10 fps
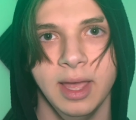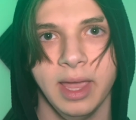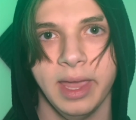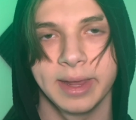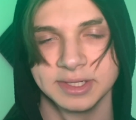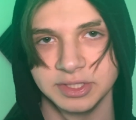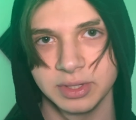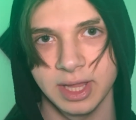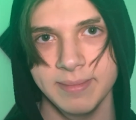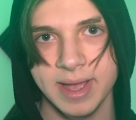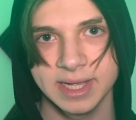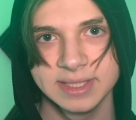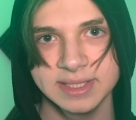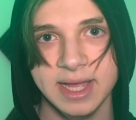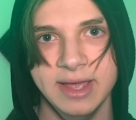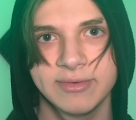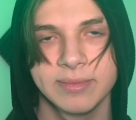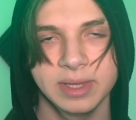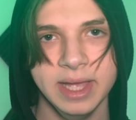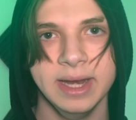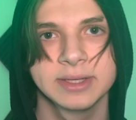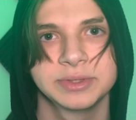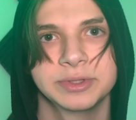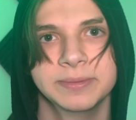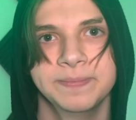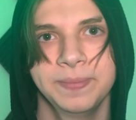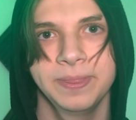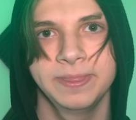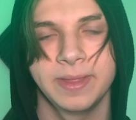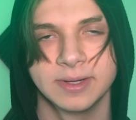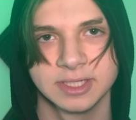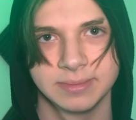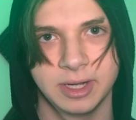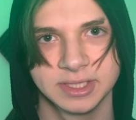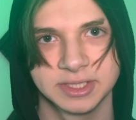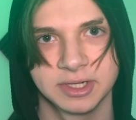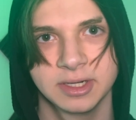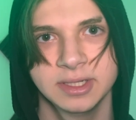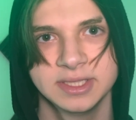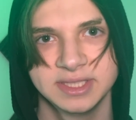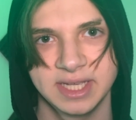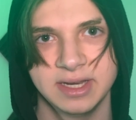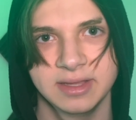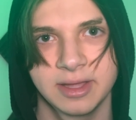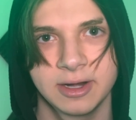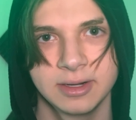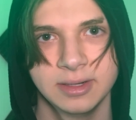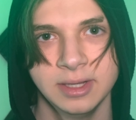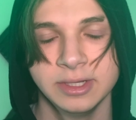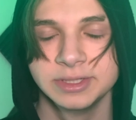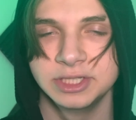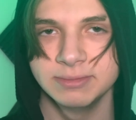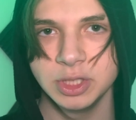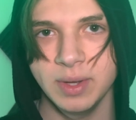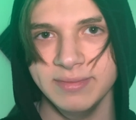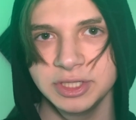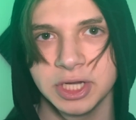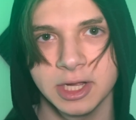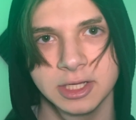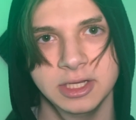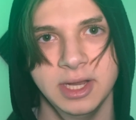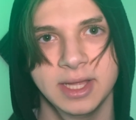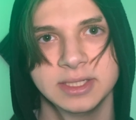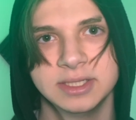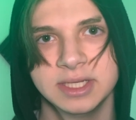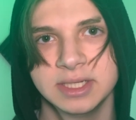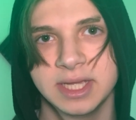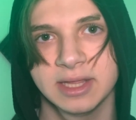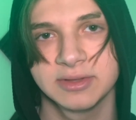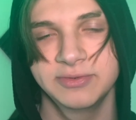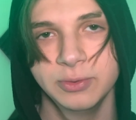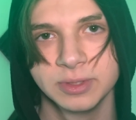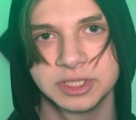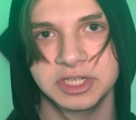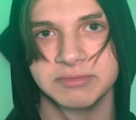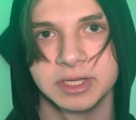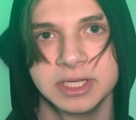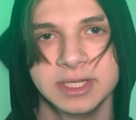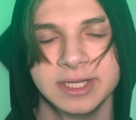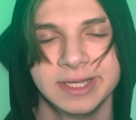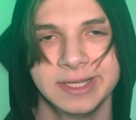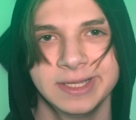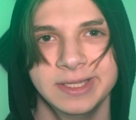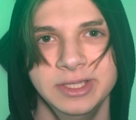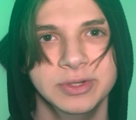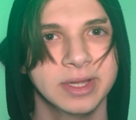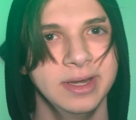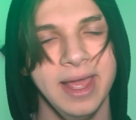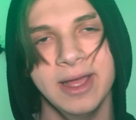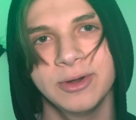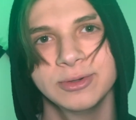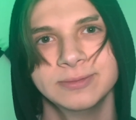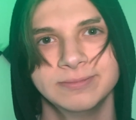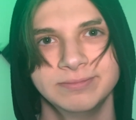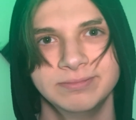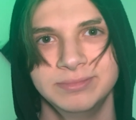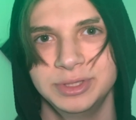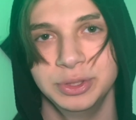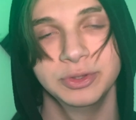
and as you climb back inside from the lighthouse room, there's the monster, standing there. Assuming you have the shotgun and didn't get the Fool achievement, you can now shoot the